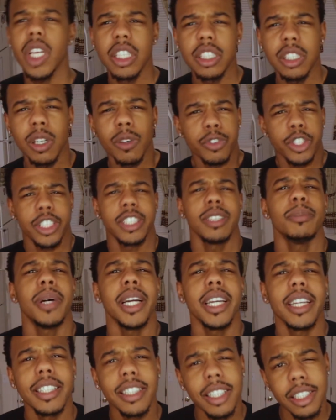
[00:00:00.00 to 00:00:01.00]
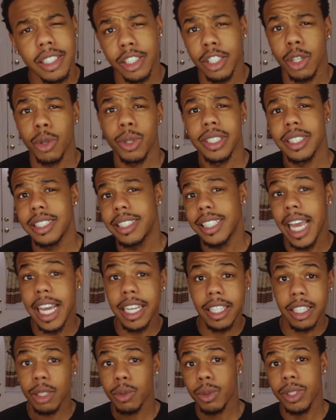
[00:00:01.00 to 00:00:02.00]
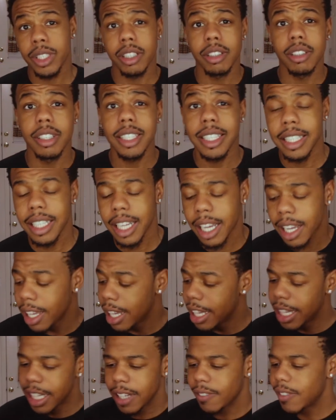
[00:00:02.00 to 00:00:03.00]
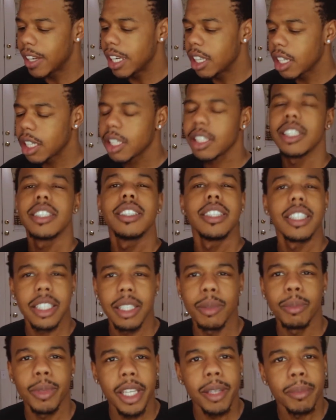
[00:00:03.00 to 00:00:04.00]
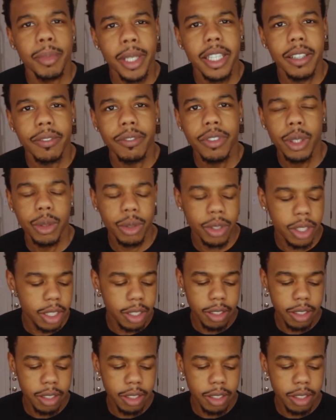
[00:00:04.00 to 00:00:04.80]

So for somebody that doesn't know exactly what they're looking at, if they look at this, this can be a bit confusing